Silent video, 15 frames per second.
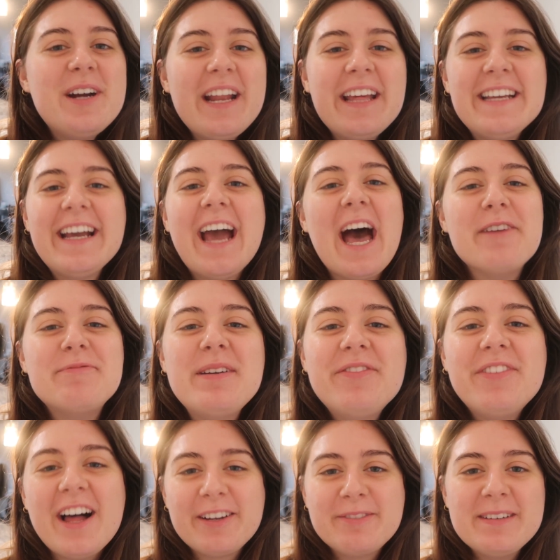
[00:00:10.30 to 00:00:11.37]
morning, happy
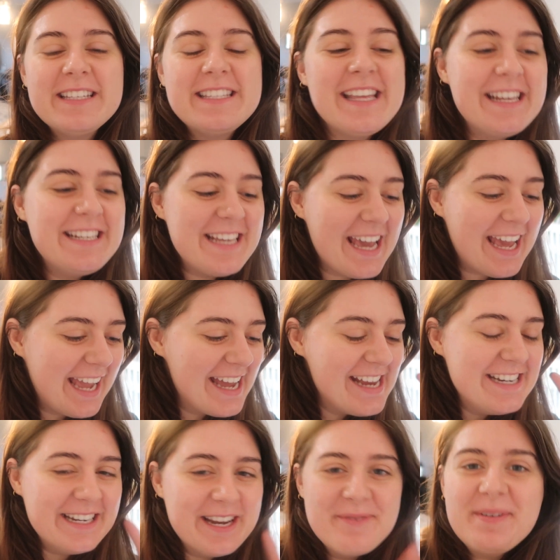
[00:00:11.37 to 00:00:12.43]
Vlogmas day
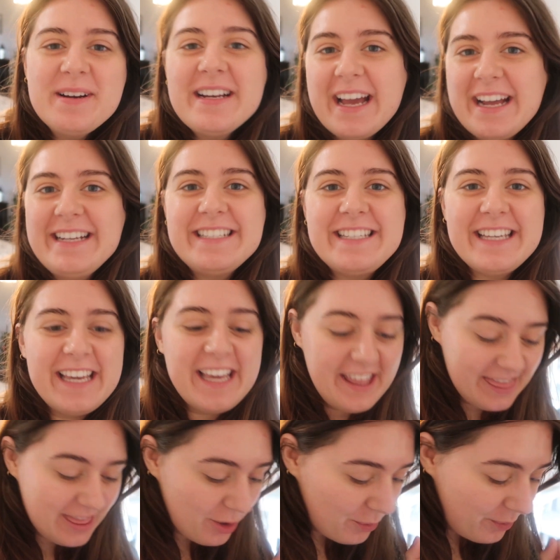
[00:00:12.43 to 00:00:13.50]
number
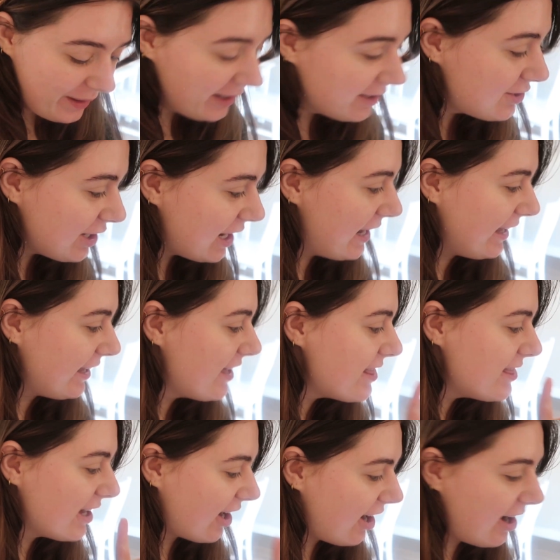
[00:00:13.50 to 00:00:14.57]
19th. We are trying the